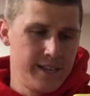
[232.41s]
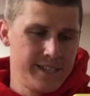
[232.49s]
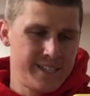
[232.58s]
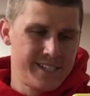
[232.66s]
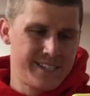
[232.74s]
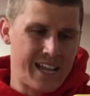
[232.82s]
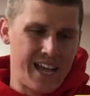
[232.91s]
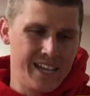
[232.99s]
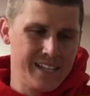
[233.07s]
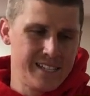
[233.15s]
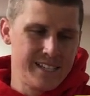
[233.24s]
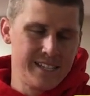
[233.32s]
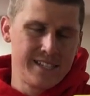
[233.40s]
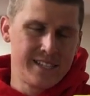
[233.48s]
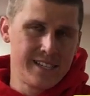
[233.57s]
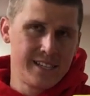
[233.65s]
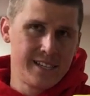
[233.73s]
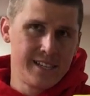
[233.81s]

It's a science. It's